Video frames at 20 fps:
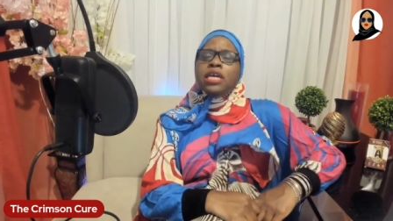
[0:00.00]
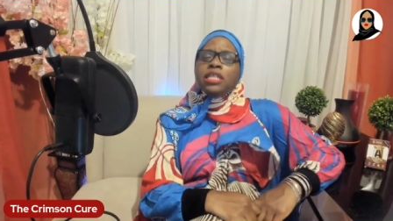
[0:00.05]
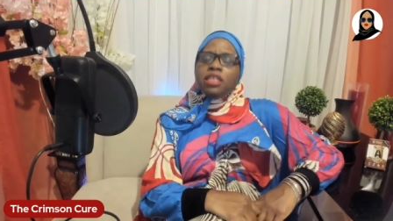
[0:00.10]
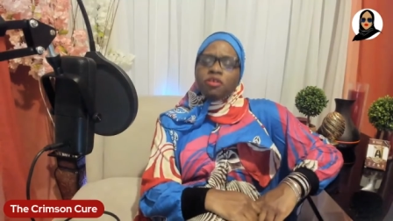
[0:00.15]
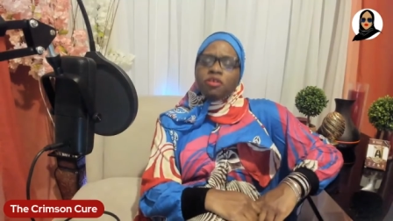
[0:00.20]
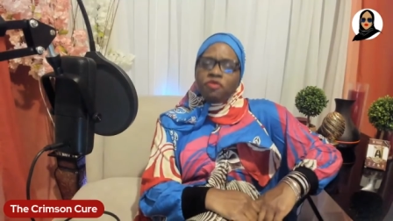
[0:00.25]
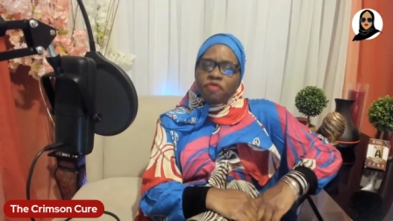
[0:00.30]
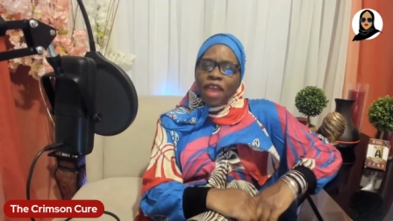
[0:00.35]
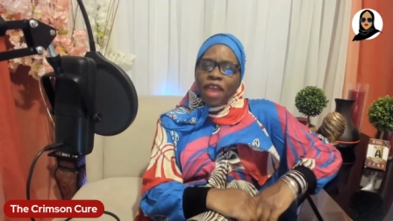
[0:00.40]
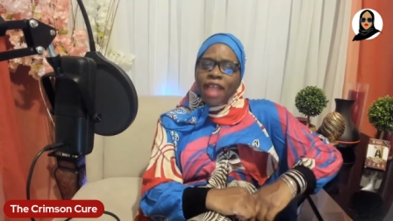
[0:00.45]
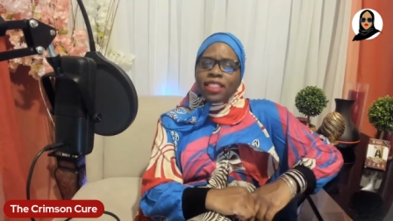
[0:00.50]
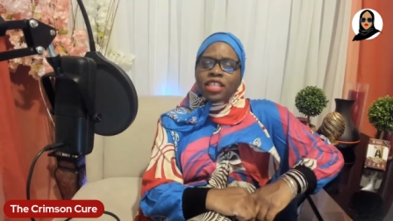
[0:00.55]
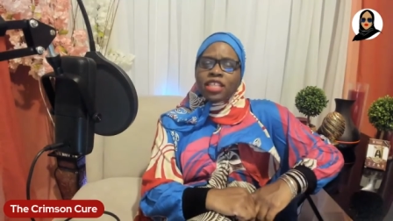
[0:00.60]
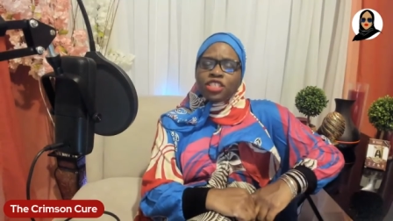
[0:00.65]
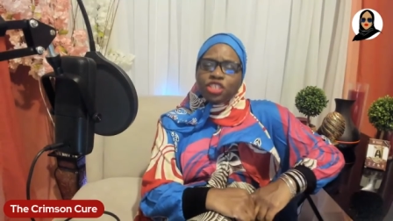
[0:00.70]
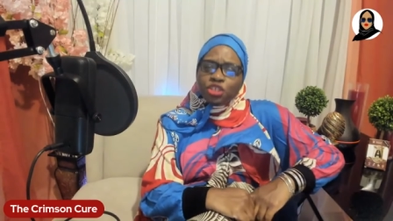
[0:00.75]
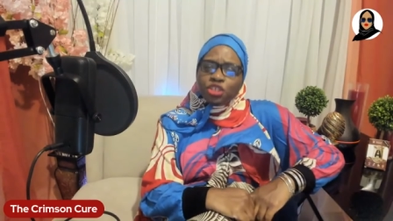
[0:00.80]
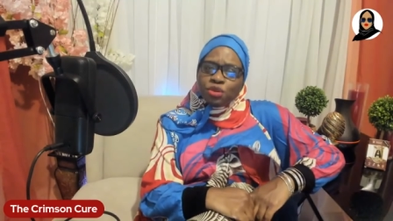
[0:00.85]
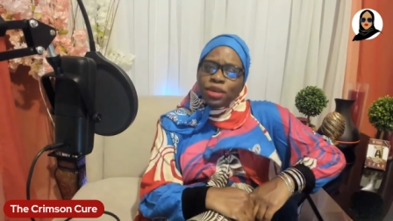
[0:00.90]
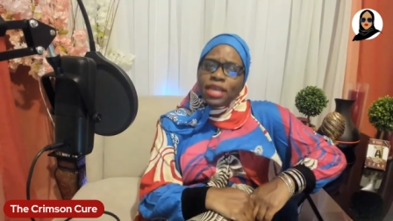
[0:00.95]
the fact
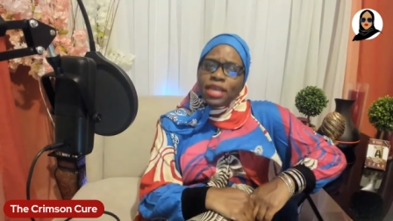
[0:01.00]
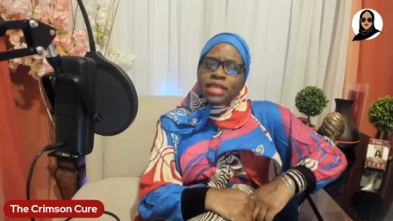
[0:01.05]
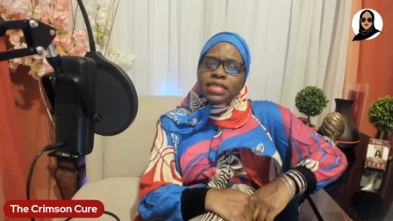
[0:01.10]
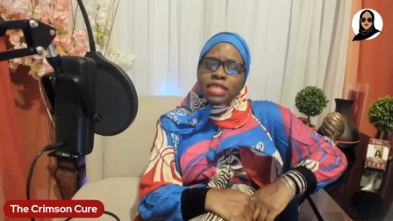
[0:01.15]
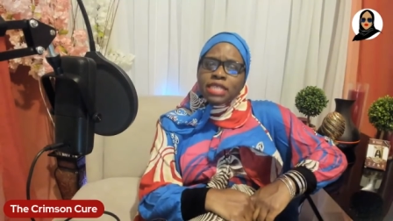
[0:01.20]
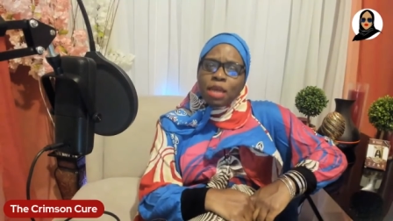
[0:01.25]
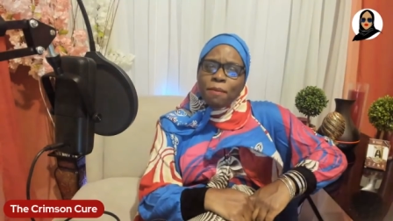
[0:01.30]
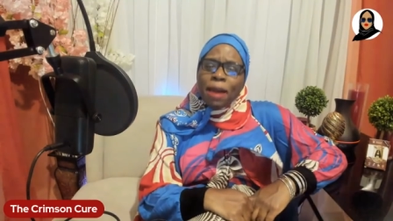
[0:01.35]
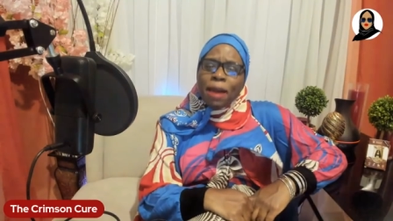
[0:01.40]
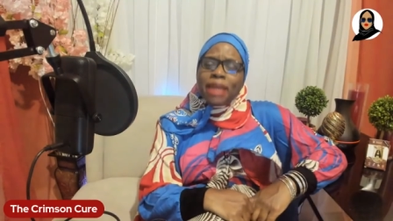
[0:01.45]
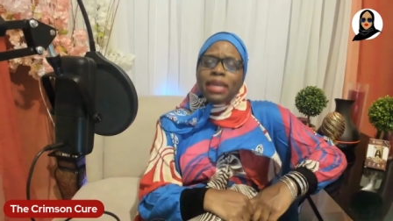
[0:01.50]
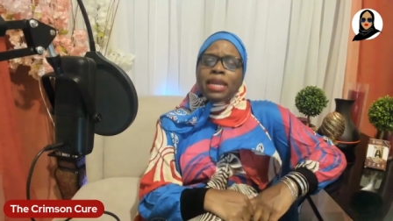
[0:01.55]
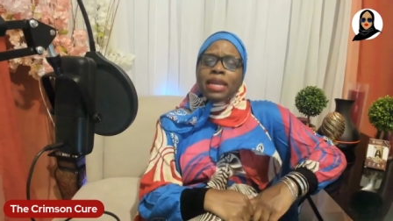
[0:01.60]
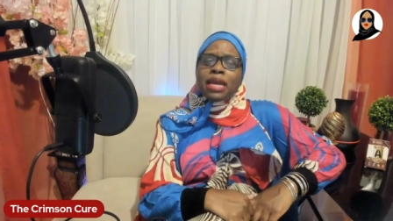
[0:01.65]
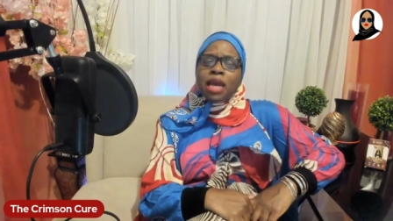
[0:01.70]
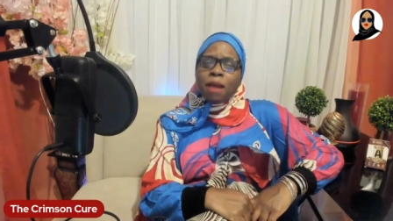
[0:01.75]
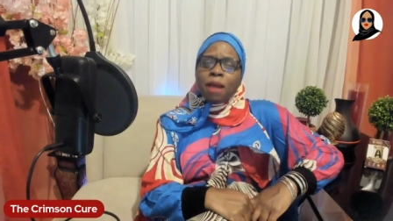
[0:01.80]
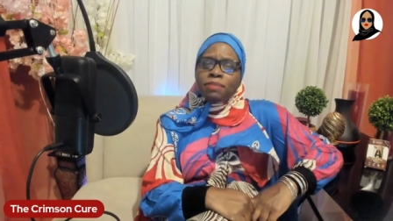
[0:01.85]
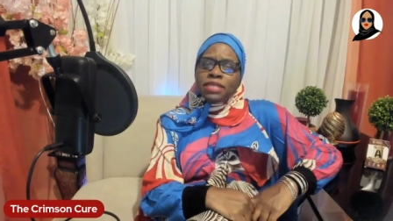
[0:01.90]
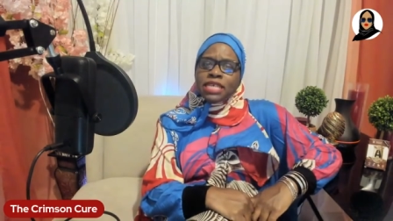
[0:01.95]
that you need somebody to
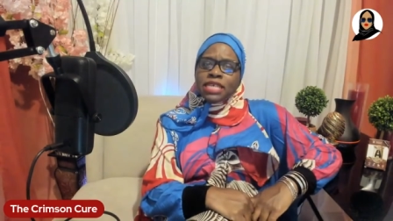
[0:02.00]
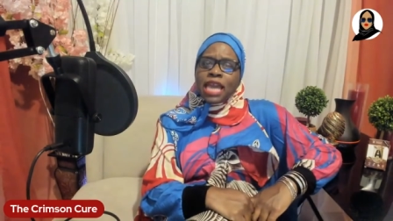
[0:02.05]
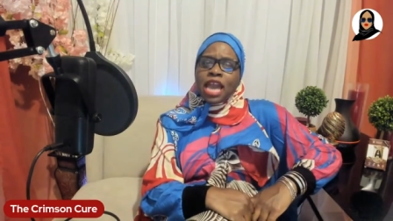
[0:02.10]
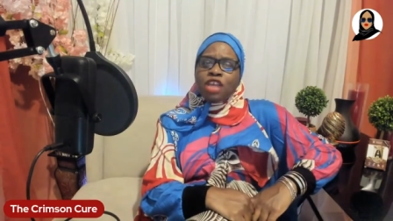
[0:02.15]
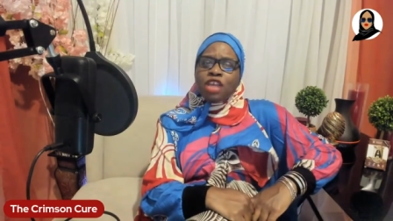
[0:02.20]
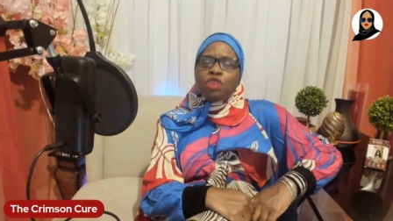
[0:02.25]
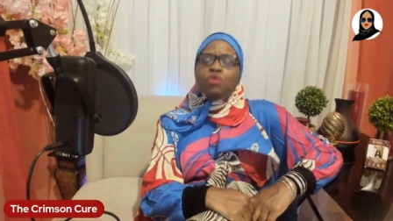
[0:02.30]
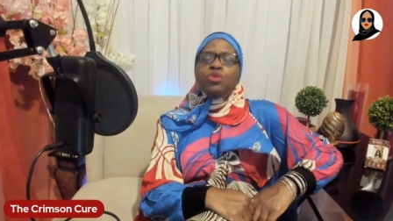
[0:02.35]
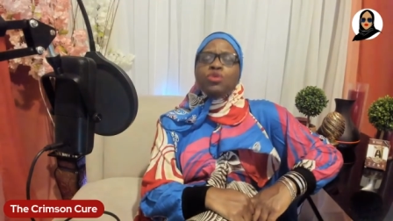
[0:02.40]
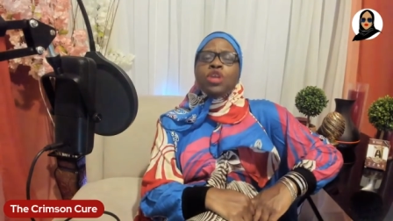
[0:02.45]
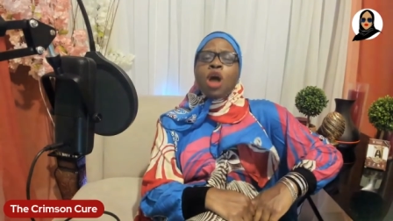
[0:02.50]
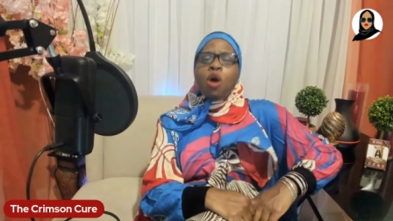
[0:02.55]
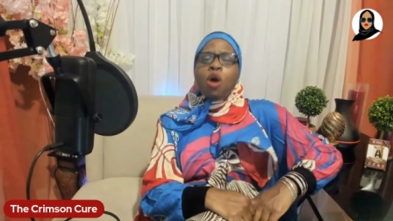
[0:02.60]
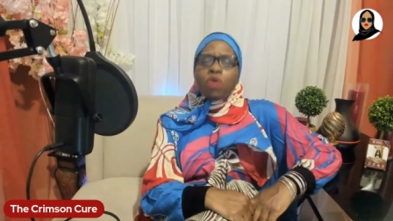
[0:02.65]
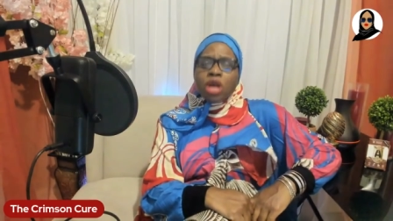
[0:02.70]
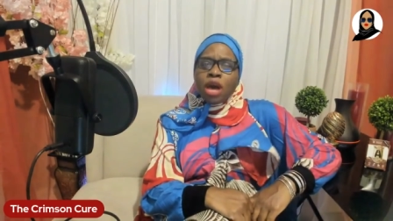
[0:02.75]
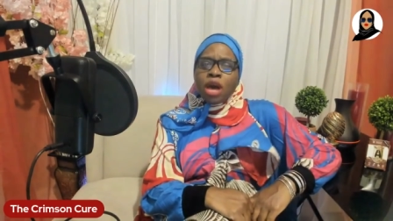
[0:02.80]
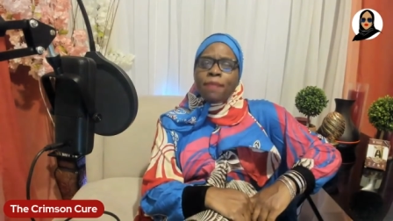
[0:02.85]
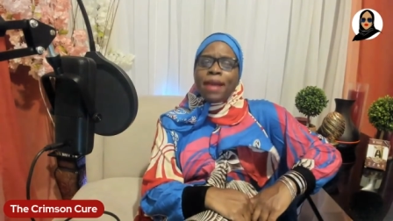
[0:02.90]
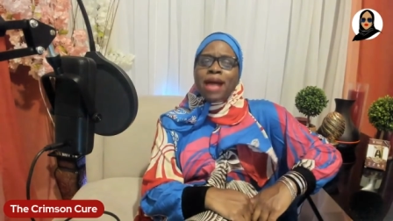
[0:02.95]
come tell you don't
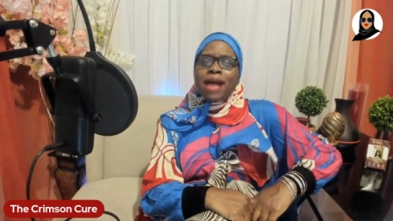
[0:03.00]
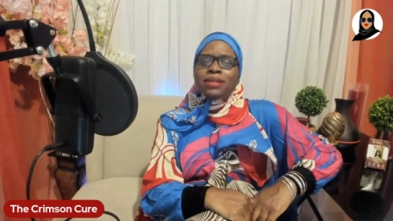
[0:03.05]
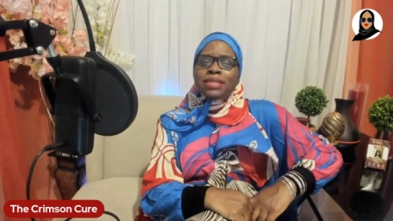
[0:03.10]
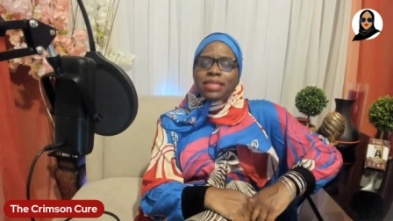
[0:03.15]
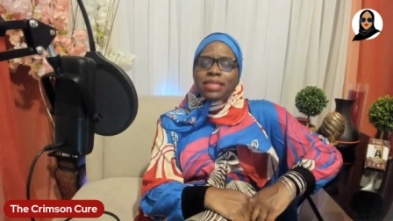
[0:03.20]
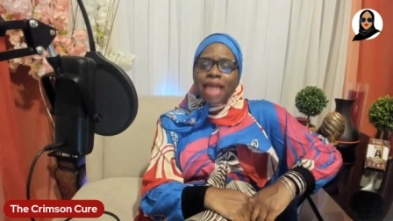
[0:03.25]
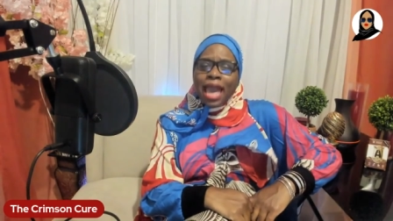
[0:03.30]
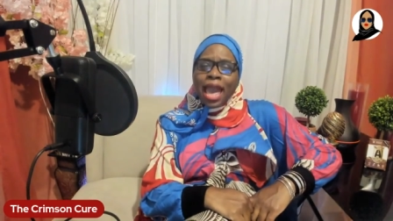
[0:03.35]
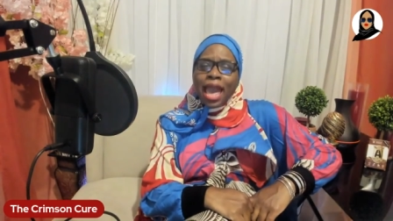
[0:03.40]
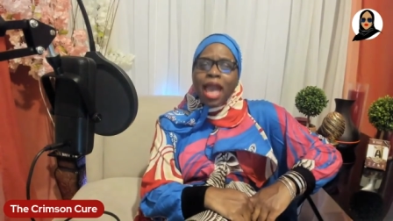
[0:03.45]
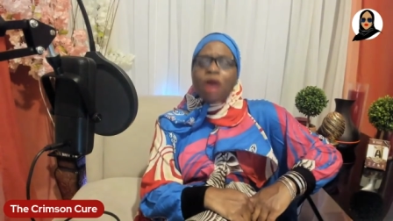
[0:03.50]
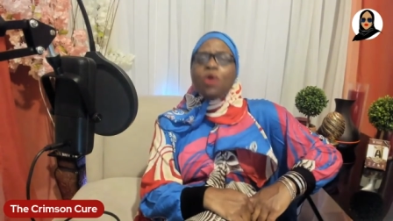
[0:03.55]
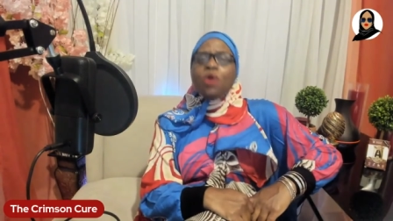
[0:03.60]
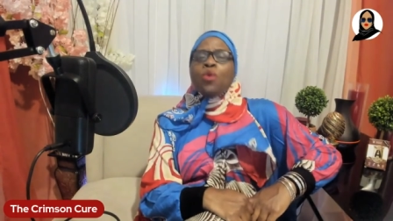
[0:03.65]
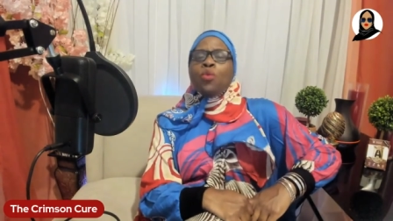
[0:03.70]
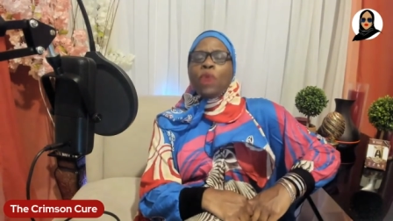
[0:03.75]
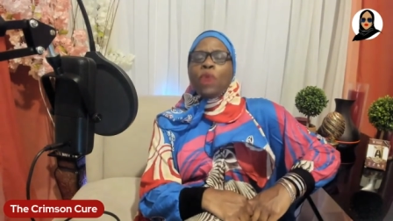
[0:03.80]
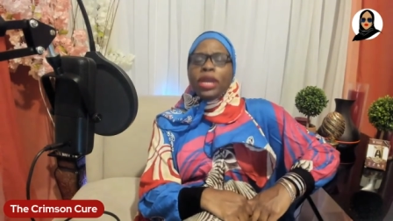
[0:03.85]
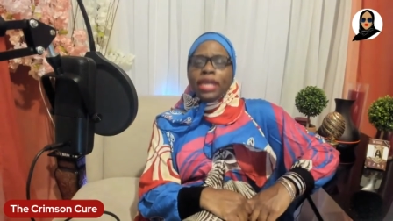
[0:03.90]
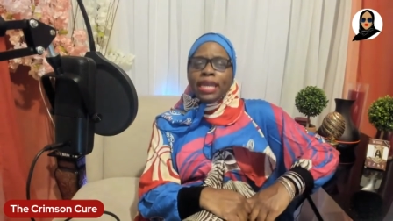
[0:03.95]
come outside
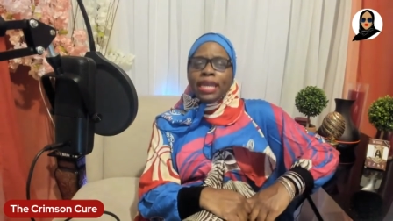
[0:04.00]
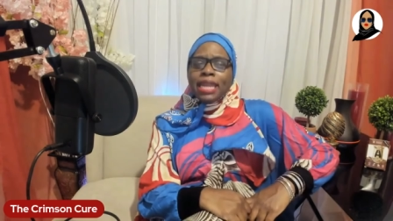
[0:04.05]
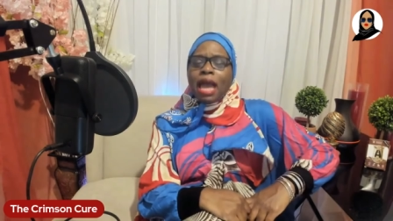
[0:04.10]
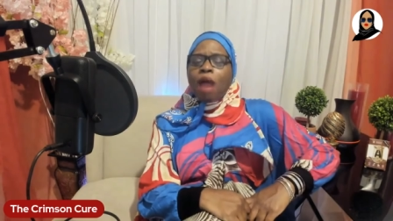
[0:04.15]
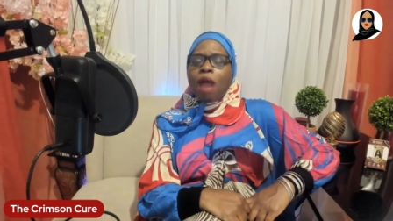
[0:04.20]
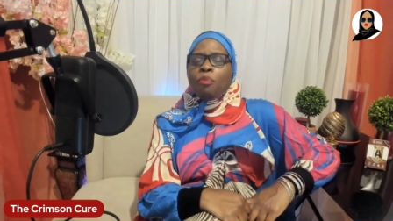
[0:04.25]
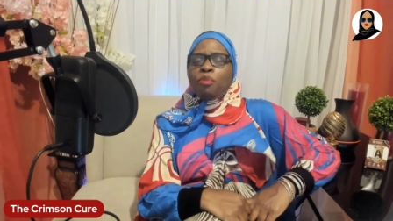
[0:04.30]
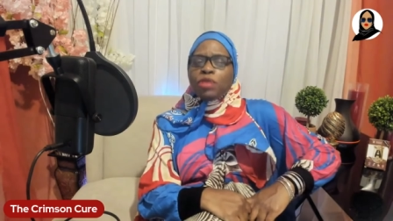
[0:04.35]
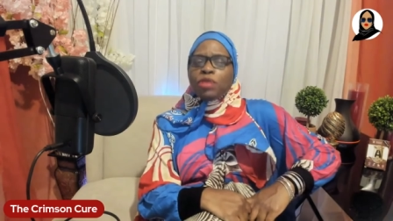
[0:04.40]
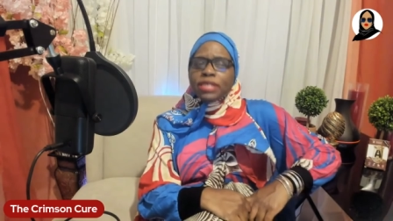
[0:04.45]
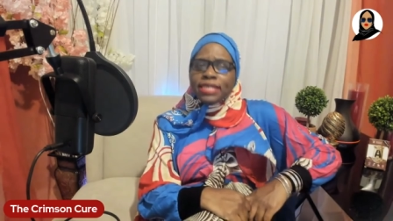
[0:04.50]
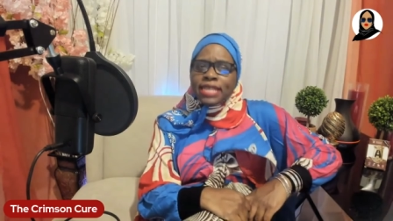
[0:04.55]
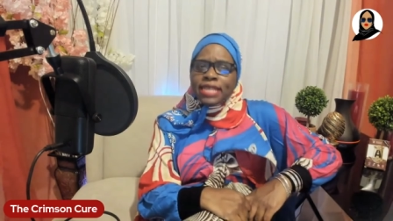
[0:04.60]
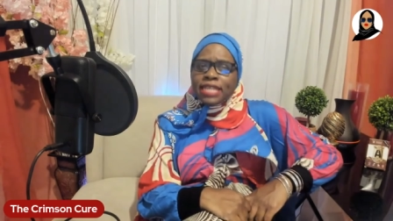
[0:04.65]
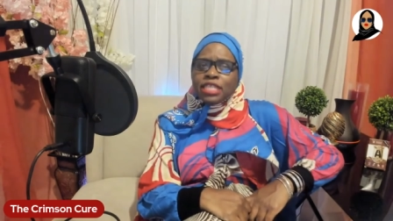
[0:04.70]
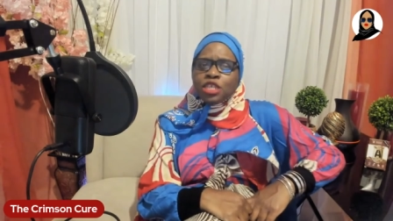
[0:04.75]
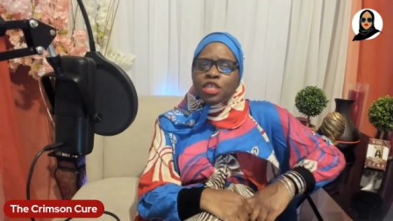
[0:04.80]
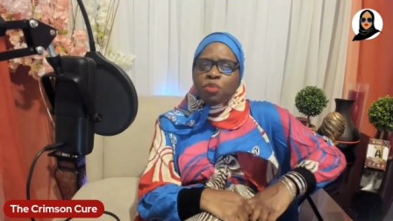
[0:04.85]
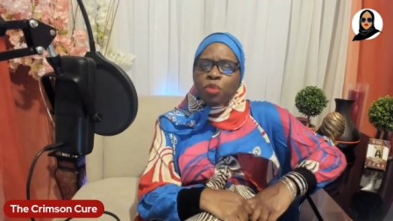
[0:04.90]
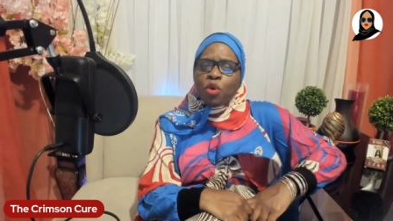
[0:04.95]
when you're not
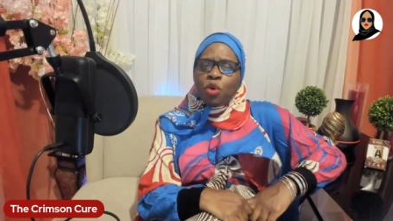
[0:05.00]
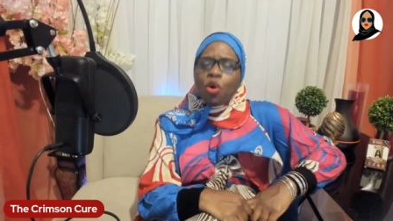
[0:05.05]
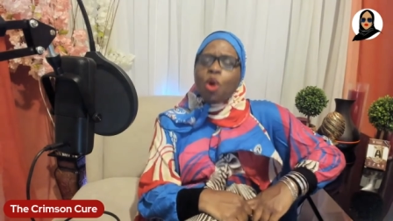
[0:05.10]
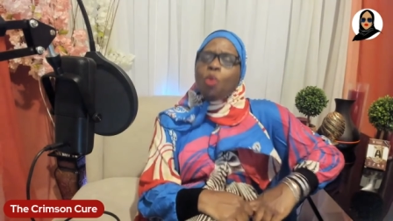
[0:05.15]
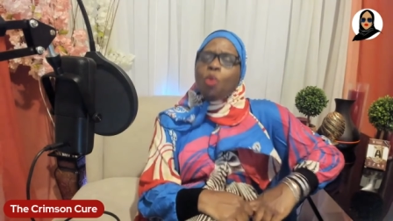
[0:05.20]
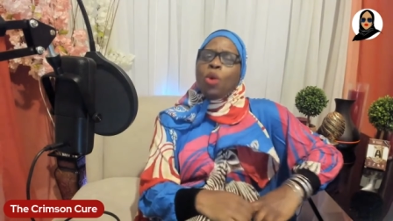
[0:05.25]
presentable.